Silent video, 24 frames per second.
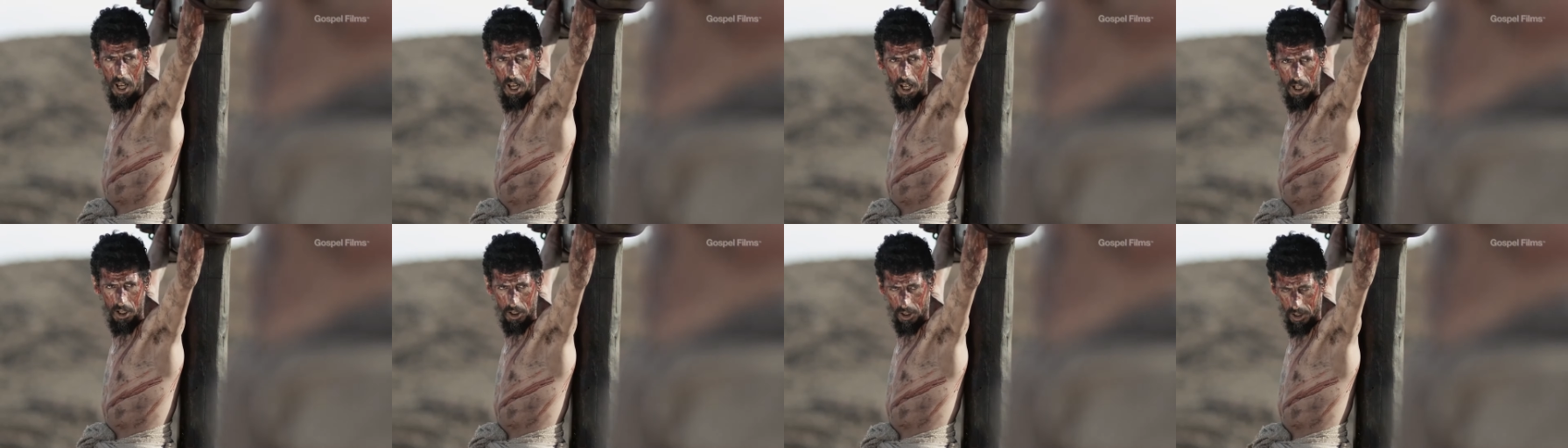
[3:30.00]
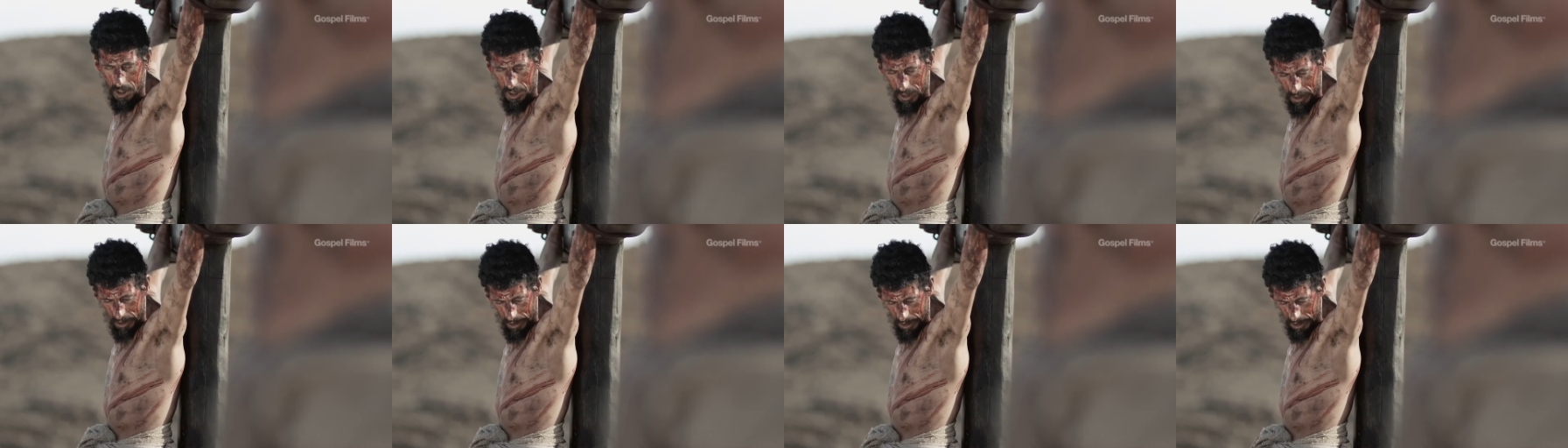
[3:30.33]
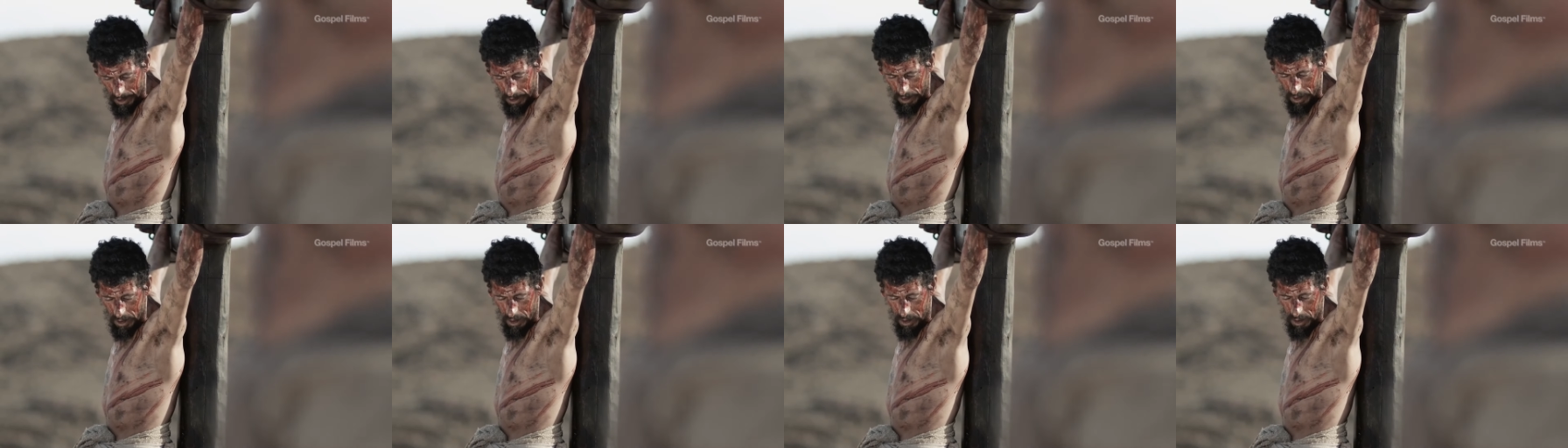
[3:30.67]
remember me
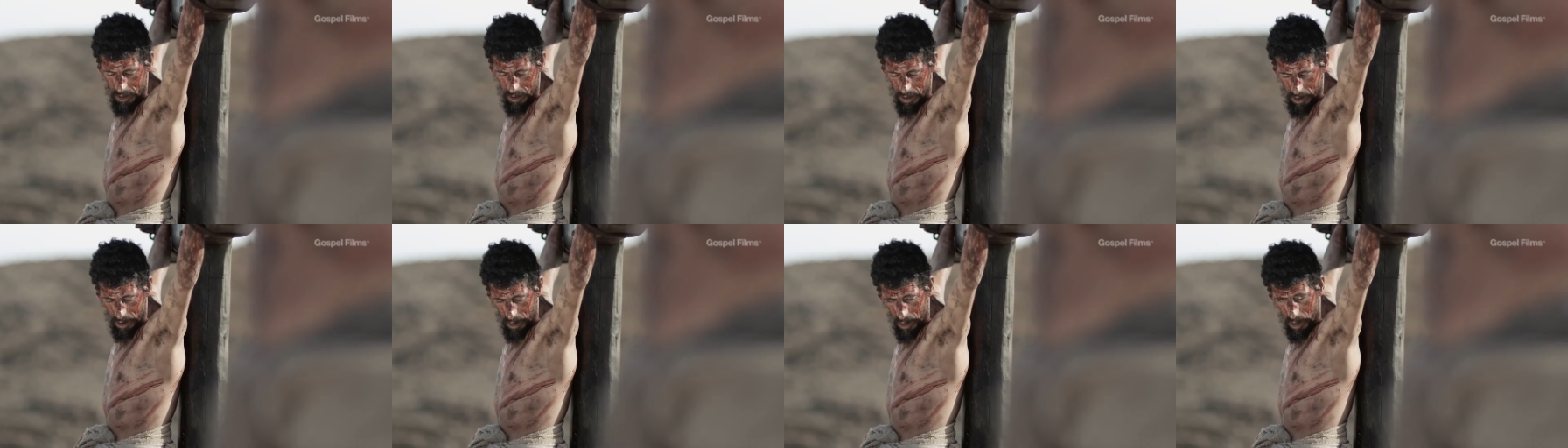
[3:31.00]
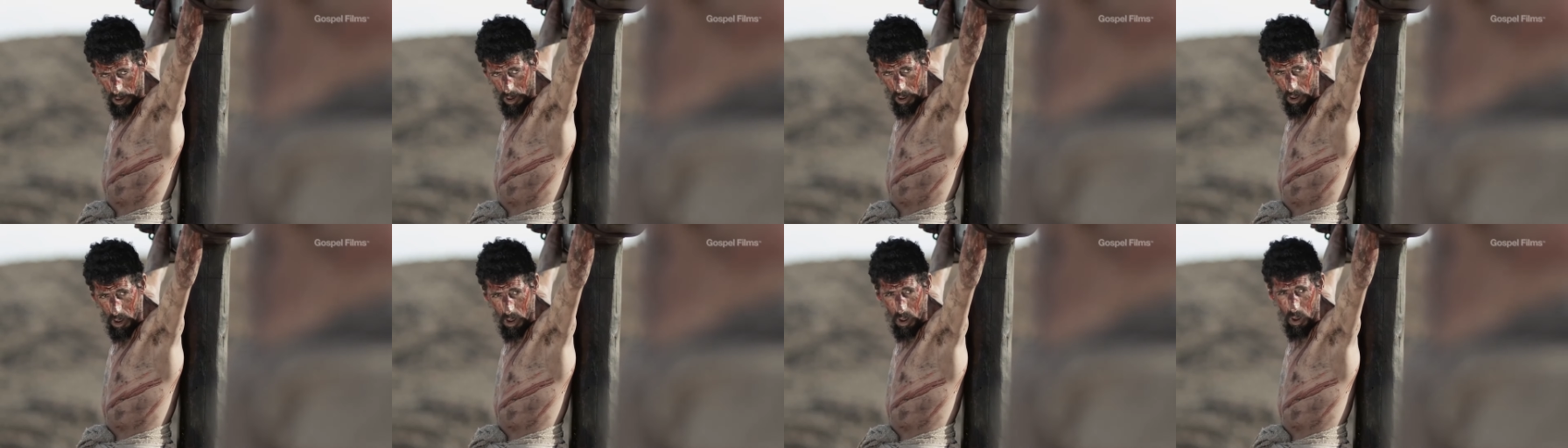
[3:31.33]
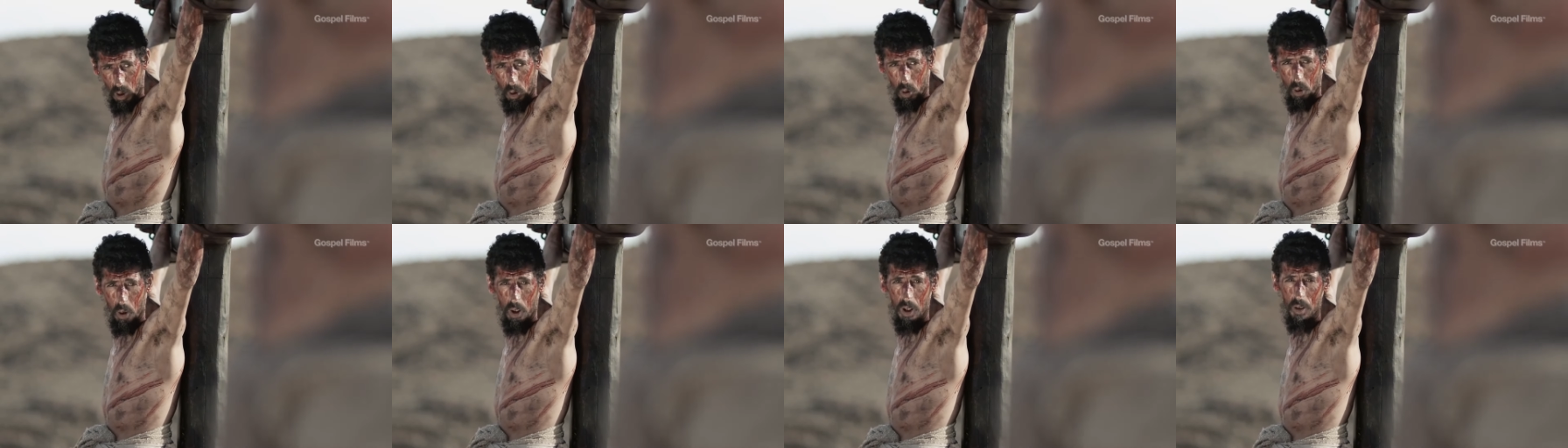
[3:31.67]
when you come into your
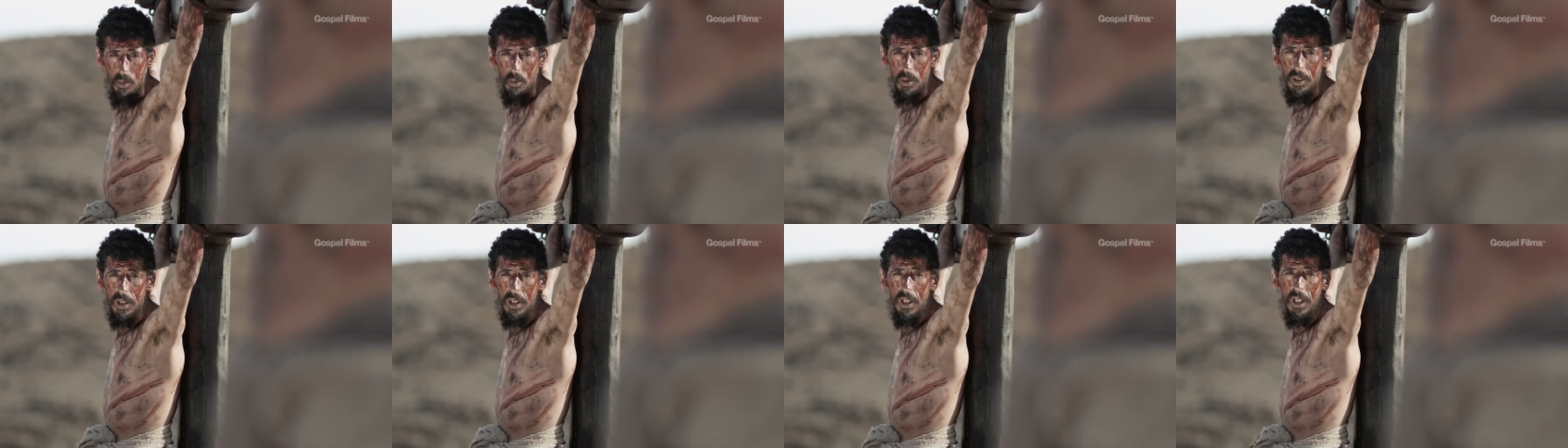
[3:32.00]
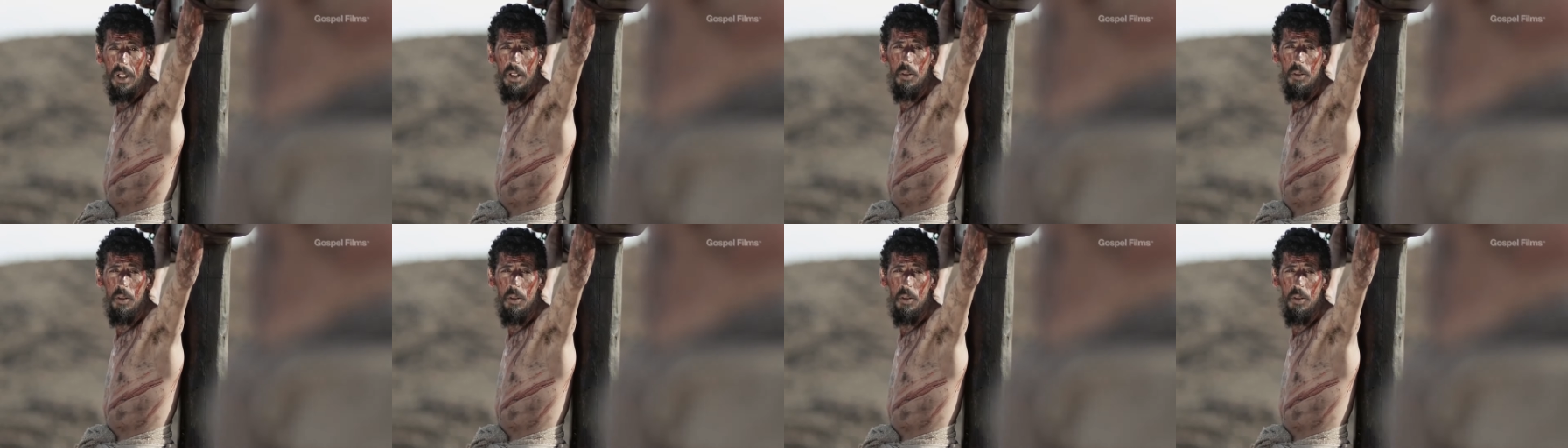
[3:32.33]
kingdom.